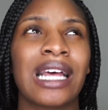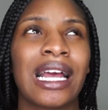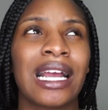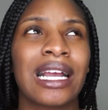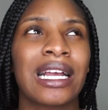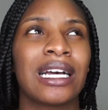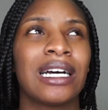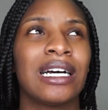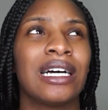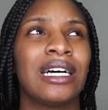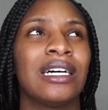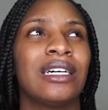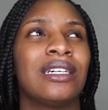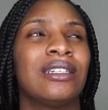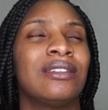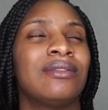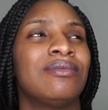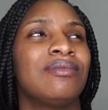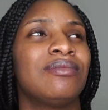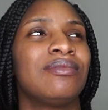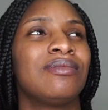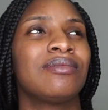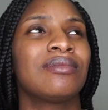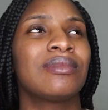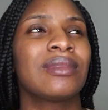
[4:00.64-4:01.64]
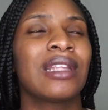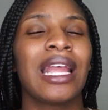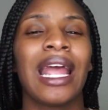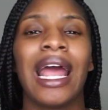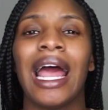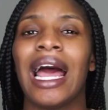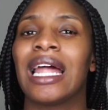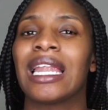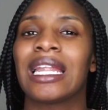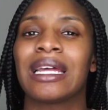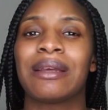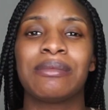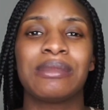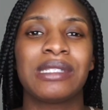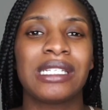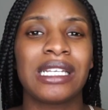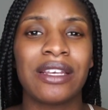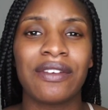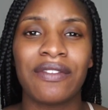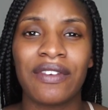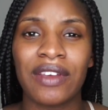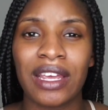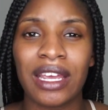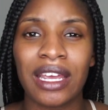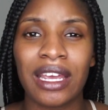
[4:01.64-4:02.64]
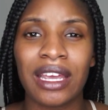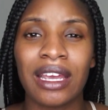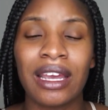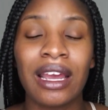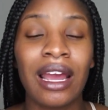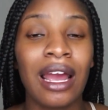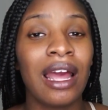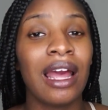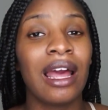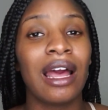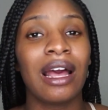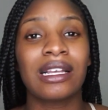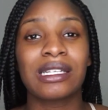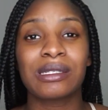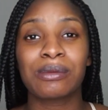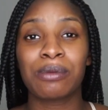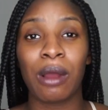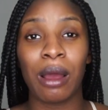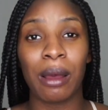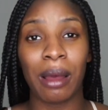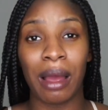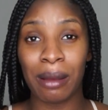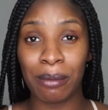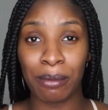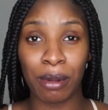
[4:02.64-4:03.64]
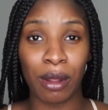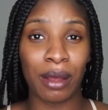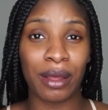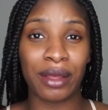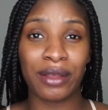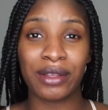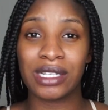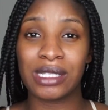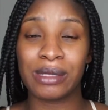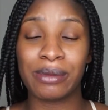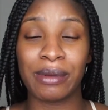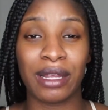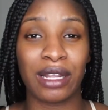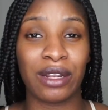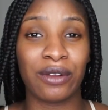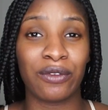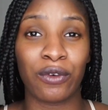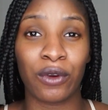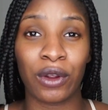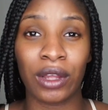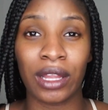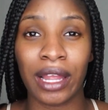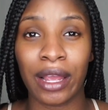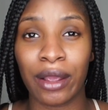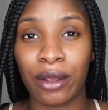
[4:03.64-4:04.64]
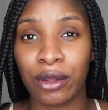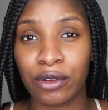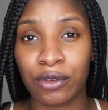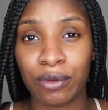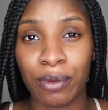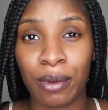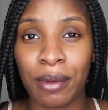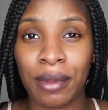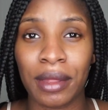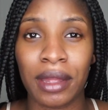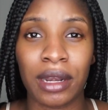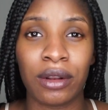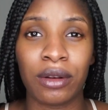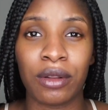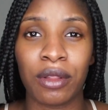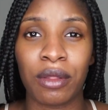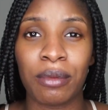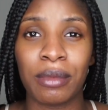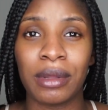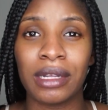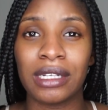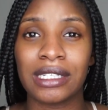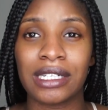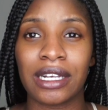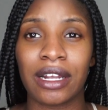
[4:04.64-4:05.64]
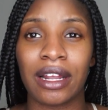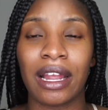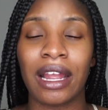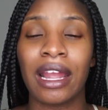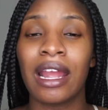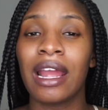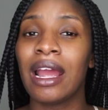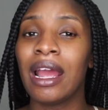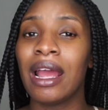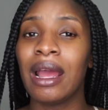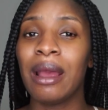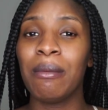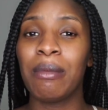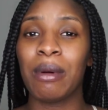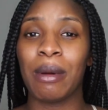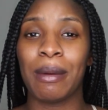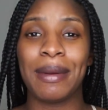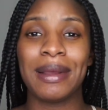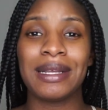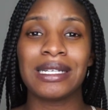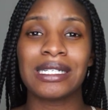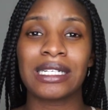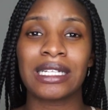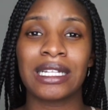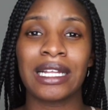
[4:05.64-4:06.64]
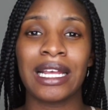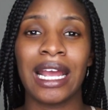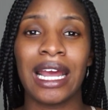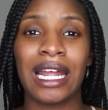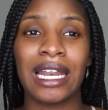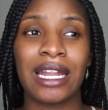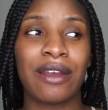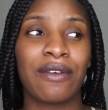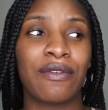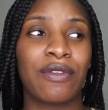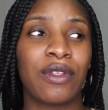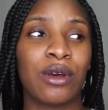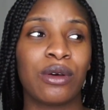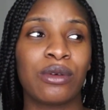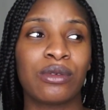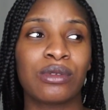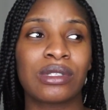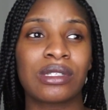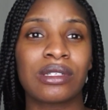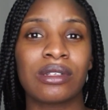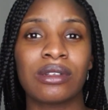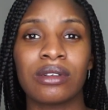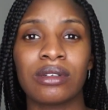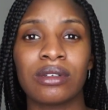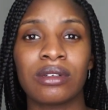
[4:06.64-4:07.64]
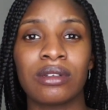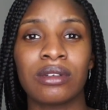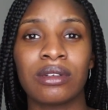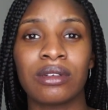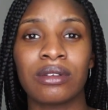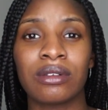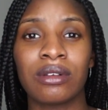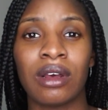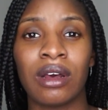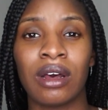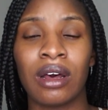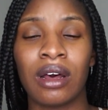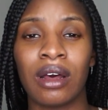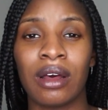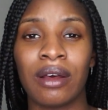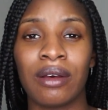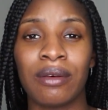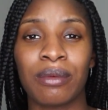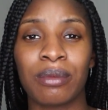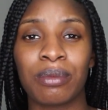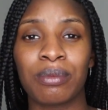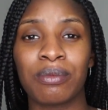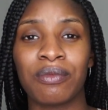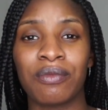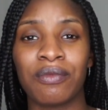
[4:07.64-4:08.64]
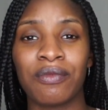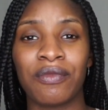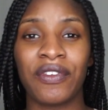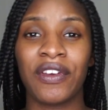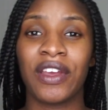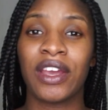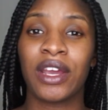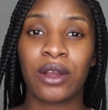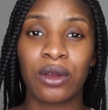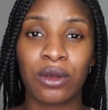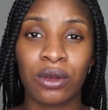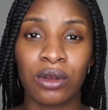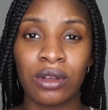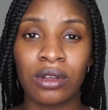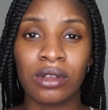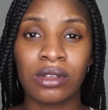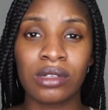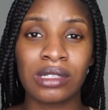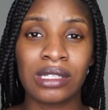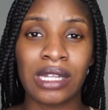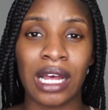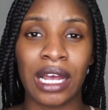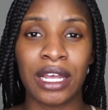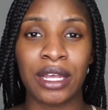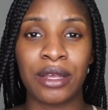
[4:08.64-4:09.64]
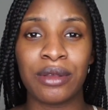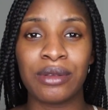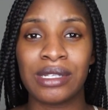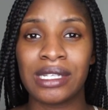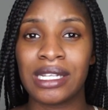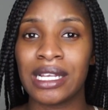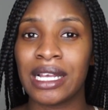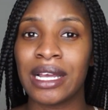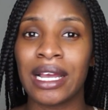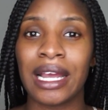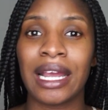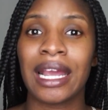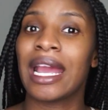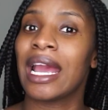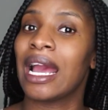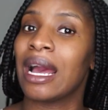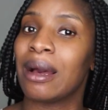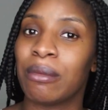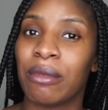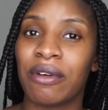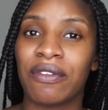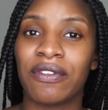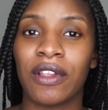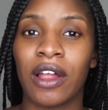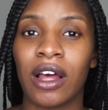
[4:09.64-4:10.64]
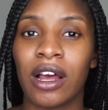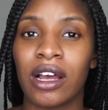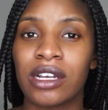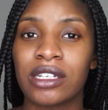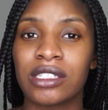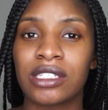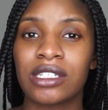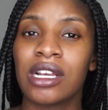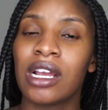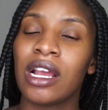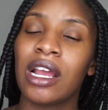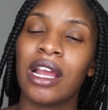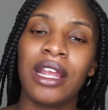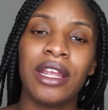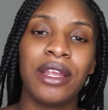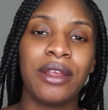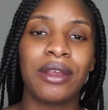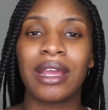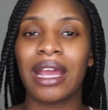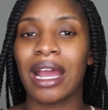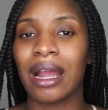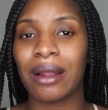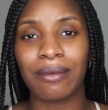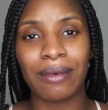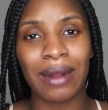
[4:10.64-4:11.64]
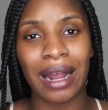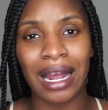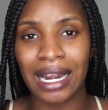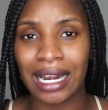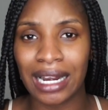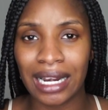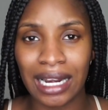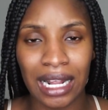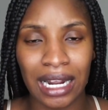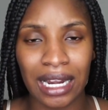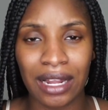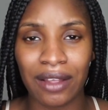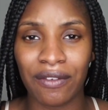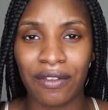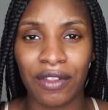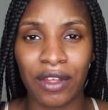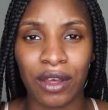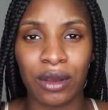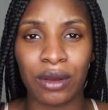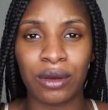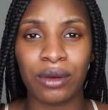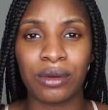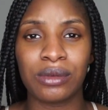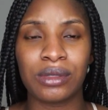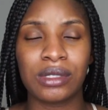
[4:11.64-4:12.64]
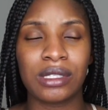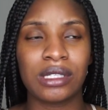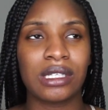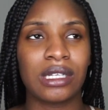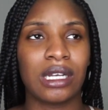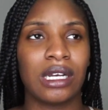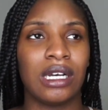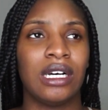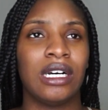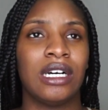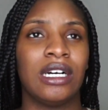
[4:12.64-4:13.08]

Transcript: like a LMTV. I'm probably speaking a foreign language. Move that onto the military. But basically, any of those vehicles that you see in camouflage, you can't ride in any of those.